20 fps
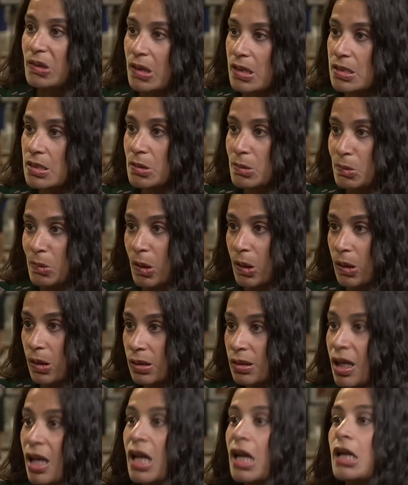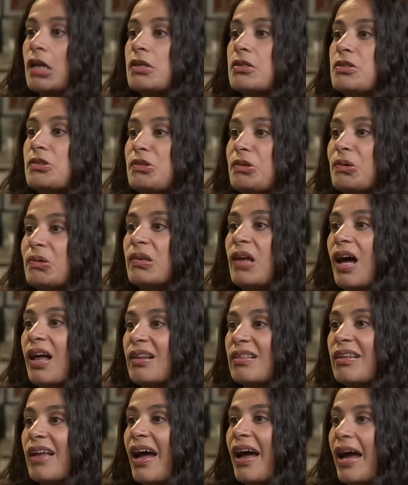across the world is do
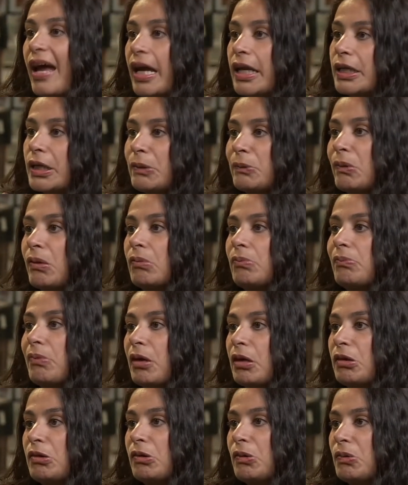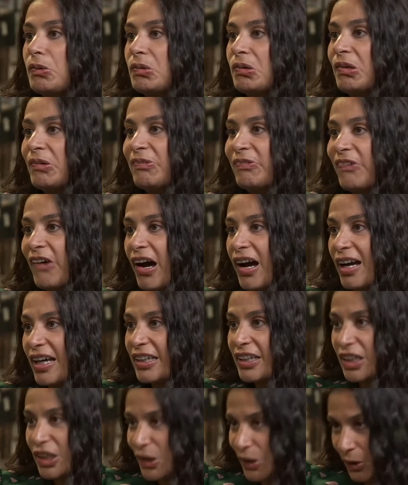not let anyone but you
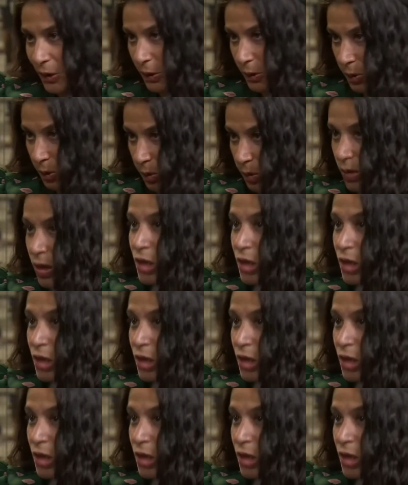define you.